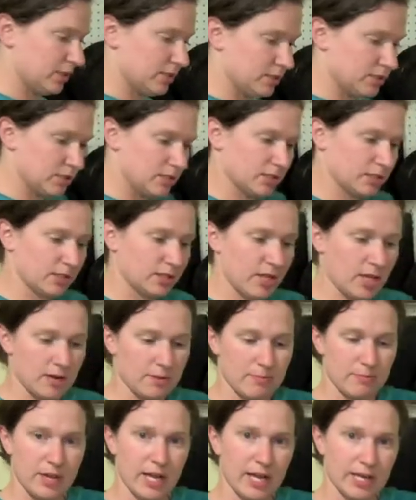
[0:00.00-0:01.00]
it's just
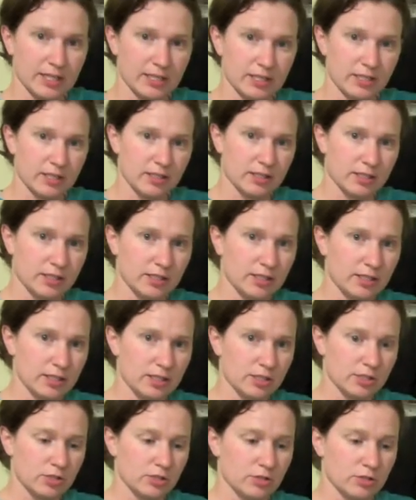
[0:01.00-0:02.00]
got a magnet on the
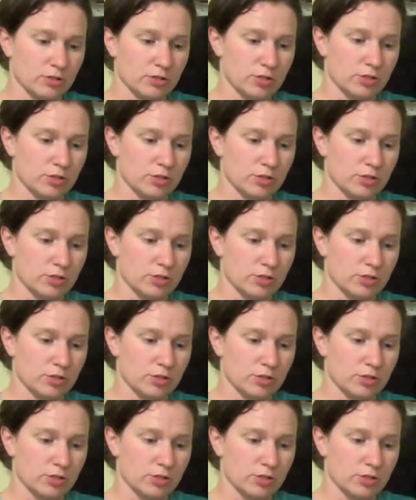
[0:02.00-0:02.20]
end so